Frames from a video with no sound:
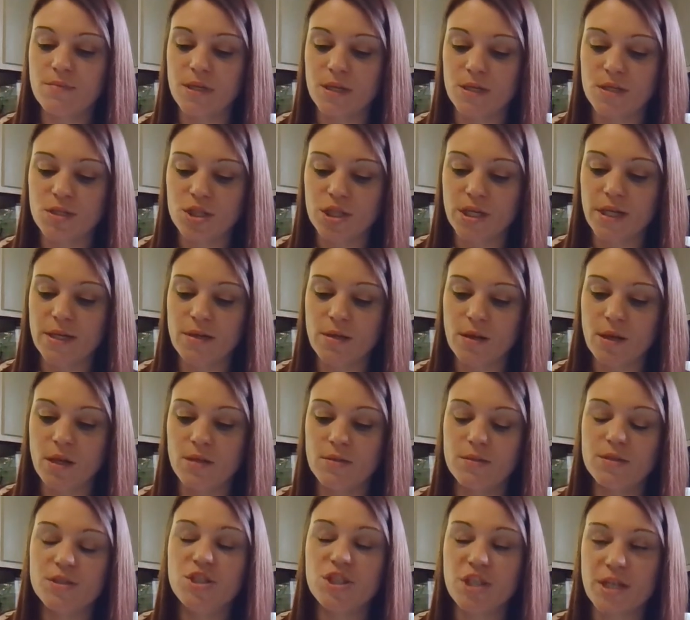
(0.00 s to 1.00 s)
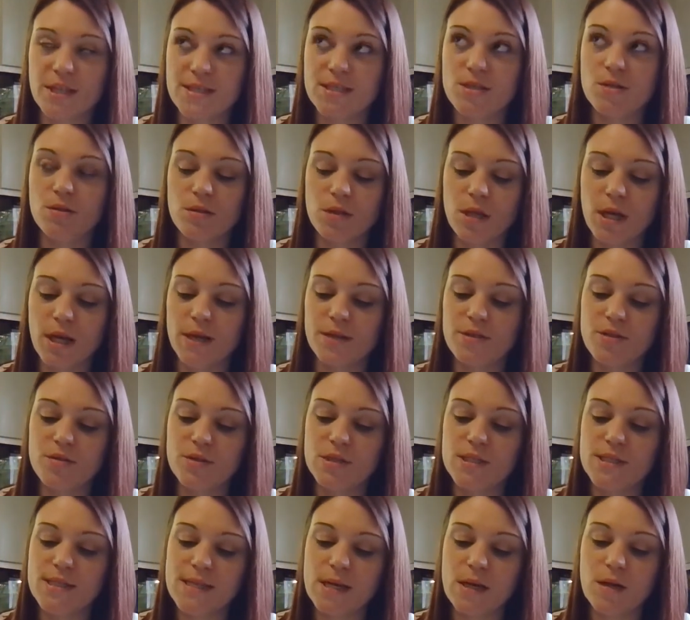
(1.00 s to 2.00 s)
being gentle, gentle on
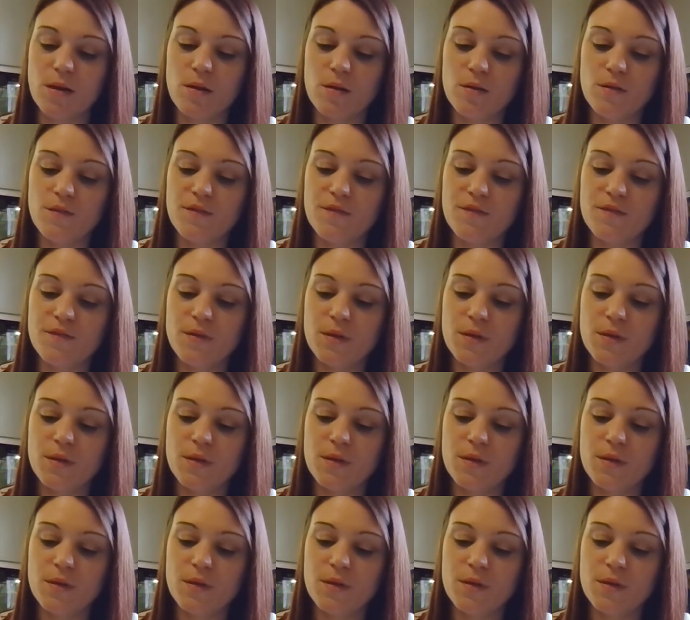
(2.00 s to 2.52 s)
yourself